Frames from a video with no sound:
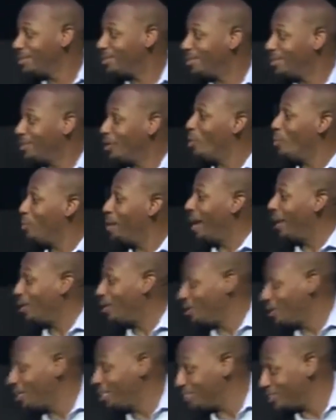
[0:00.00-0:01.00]
Don't
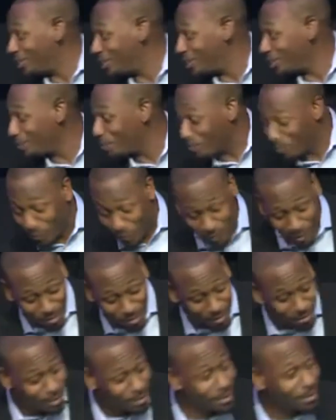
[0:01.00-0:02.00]
matter, does it?
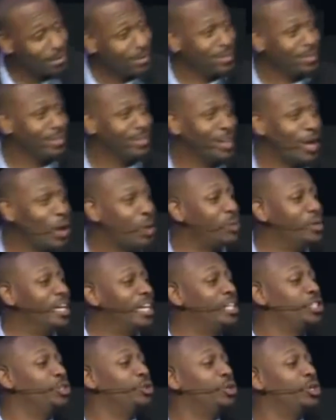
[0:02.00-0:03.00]
I don't
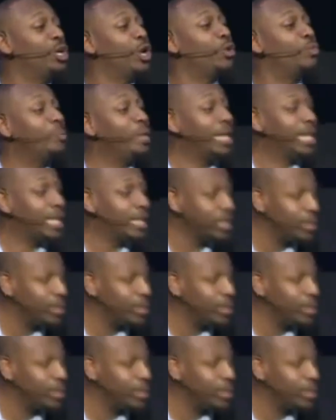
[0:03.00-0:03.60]
need you to know me.